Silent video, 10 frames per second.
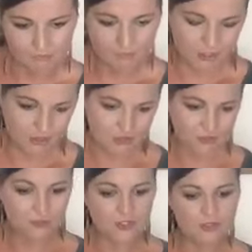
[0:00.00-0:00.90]
Which
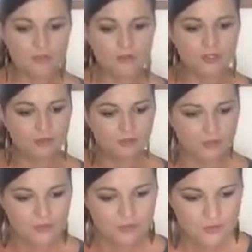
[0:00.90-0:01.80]
student's book you've
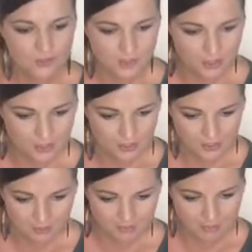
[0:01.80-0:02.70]
used?
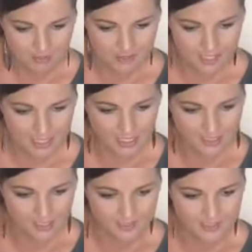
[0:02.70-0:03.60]
Maybe I
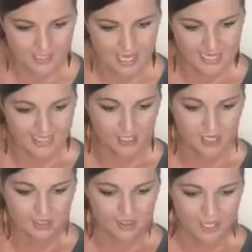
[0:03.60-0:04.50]
can't see
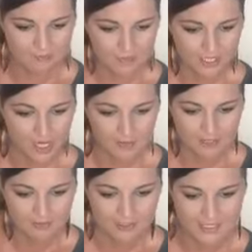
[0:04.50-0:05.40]
every
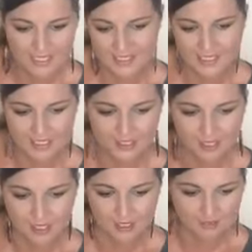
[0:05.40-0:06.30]
comment, but that's not
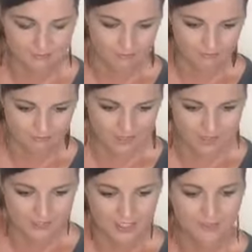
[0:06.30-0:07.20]
a
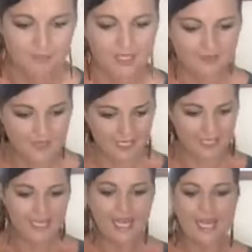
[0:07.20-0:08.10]
big
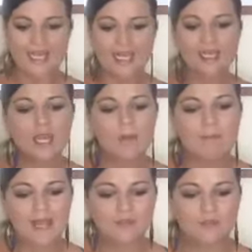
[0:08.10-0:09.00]
deal. I can come
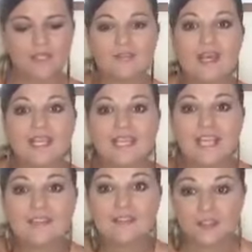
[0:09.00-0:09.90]
back to it
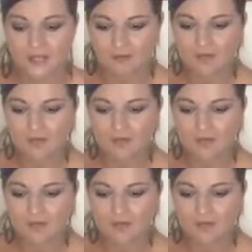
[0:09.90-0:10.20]
later.